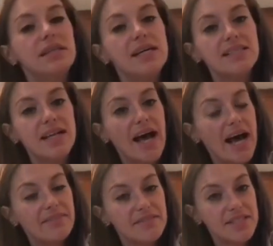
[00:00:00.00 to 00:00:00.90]
I did a
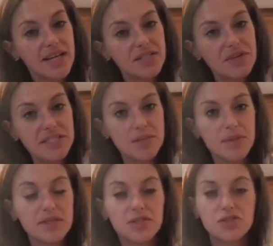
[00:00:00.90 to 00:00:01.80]
half the size
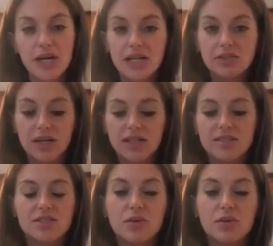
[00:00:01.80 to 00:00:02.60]
recipe as a trial run,